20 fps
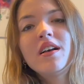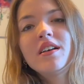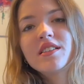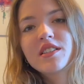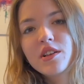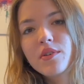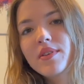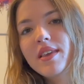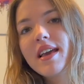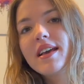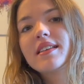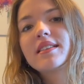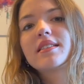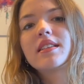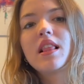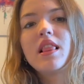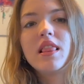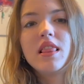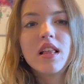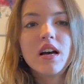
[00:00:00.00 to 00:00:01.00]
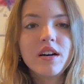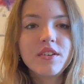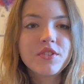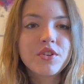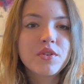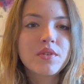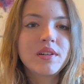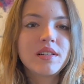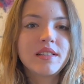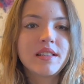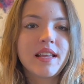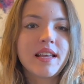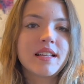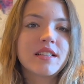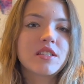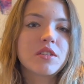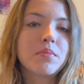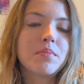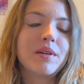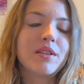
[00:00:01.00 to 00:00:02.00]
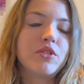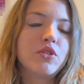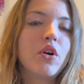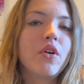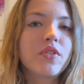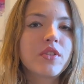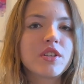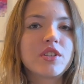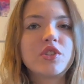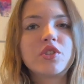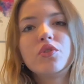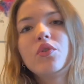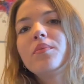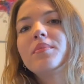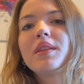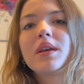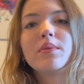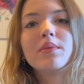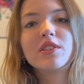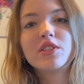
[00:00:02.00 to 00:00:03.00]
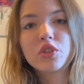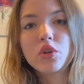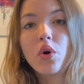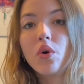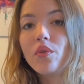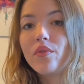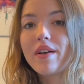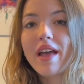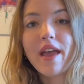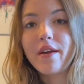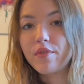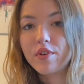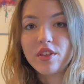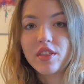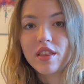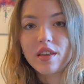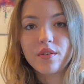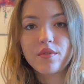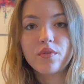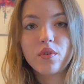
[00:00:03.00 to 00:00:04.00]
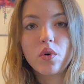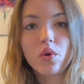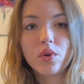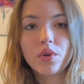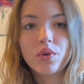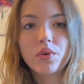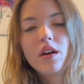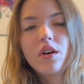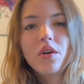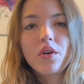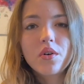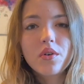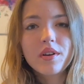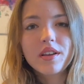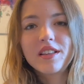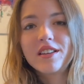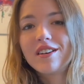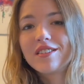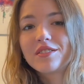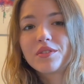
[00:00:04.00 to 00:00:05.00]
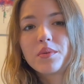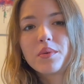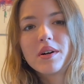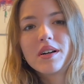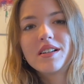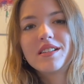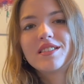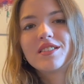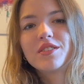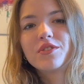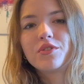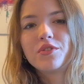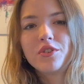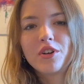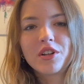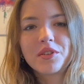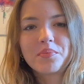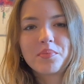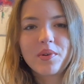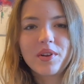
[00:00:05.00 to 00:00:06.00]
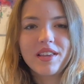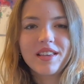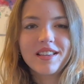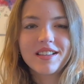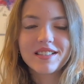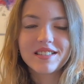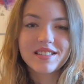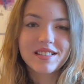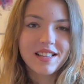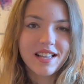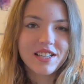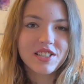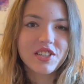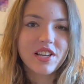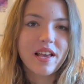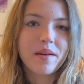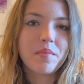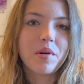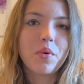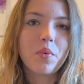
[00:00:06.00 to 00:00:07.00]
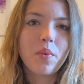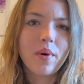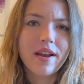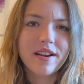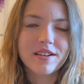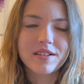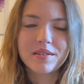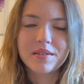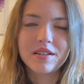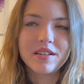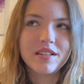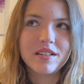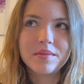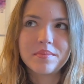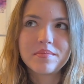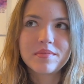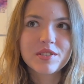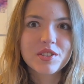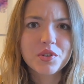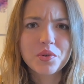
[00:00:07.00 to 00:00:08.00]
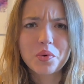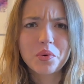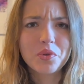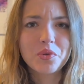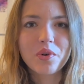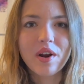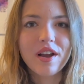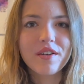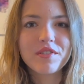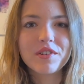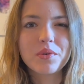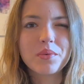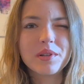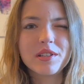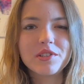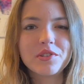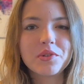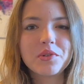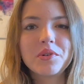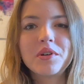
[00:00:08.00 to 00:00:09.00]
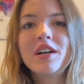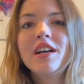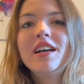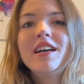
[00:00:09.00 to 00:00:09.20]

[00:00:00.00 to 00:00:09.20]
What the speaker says: So yes, learn neural nets, but don't assume they will solve everything for you. Or in other words, do not bring a sledgehammer where a screwdriver will do.